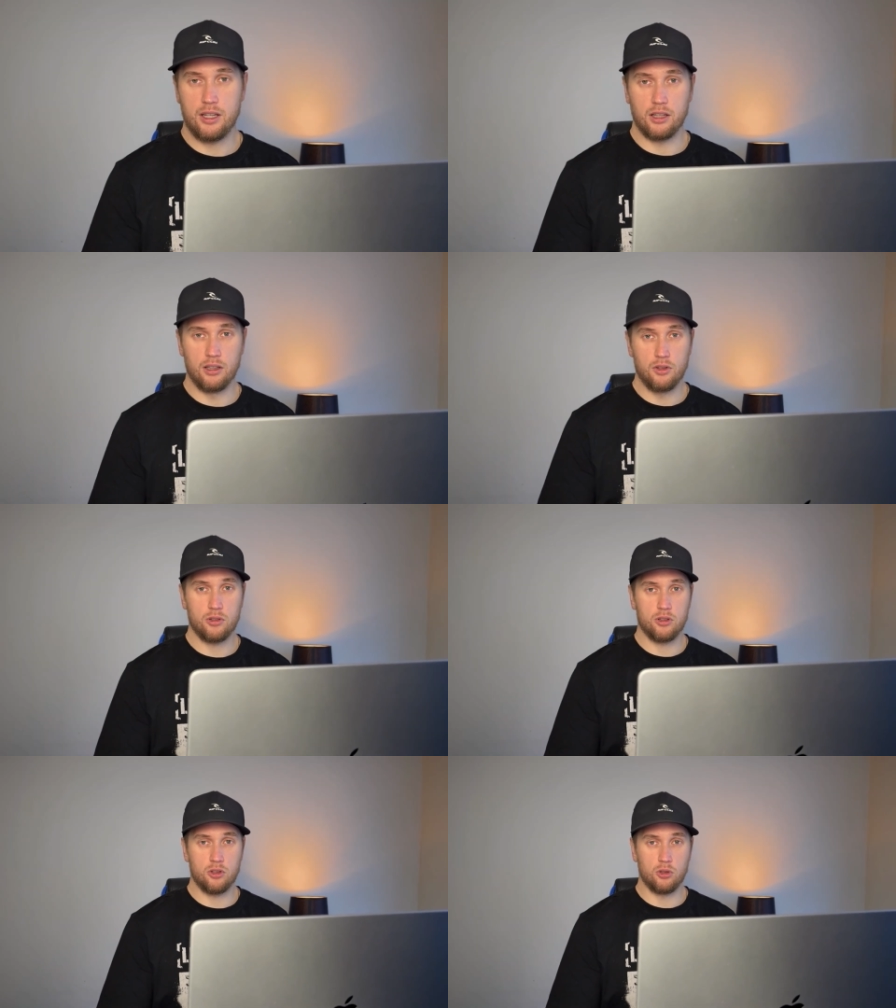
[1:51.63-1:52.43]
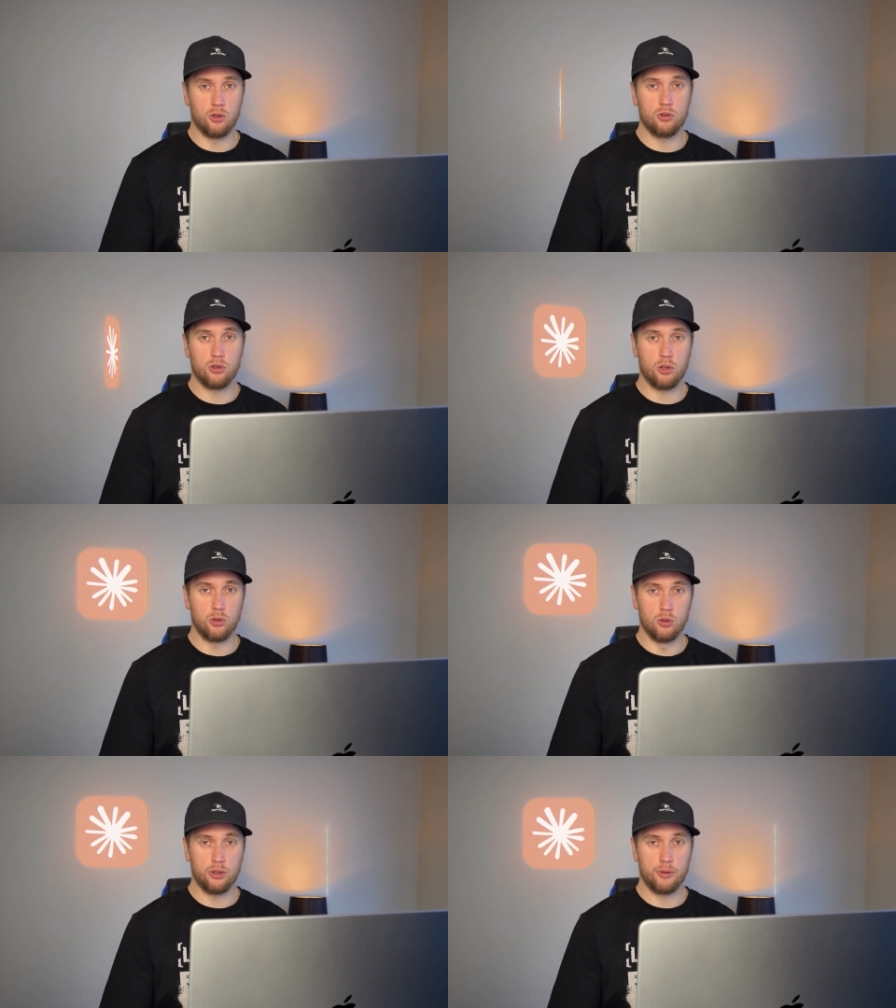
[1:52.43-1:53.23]
you can literally just talk to
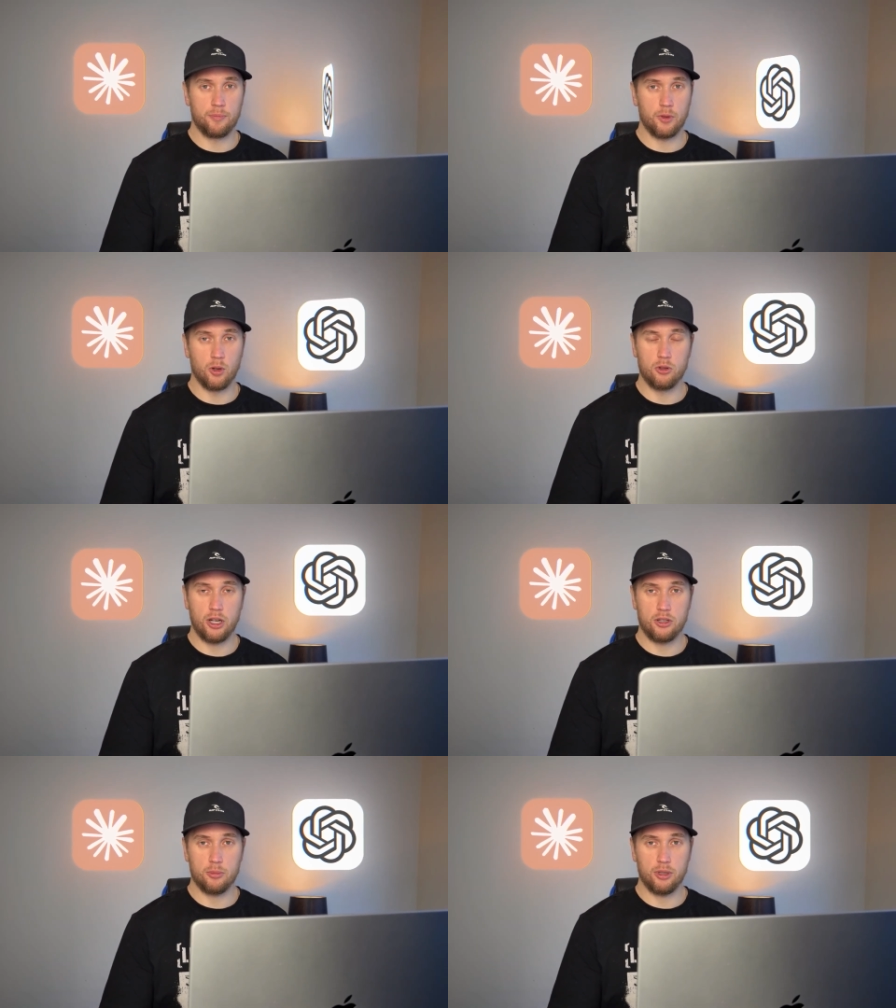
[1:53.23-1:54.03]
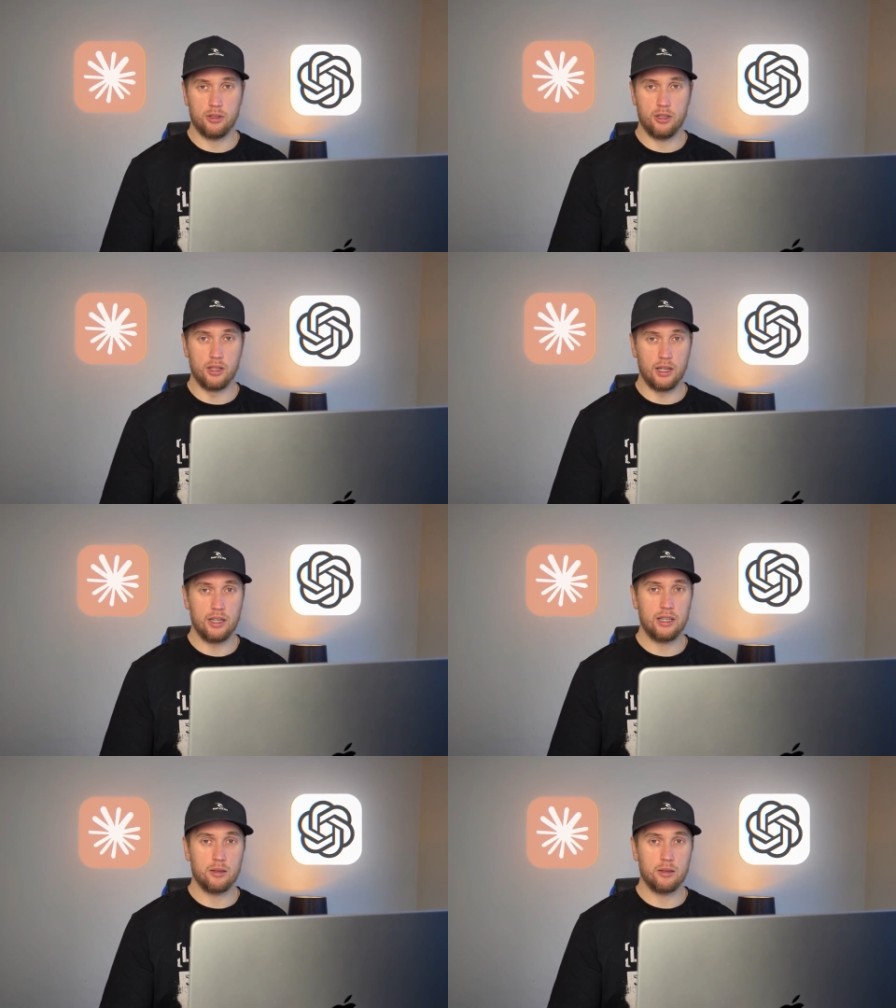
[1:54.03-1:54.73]
Claude or ChatGPT and you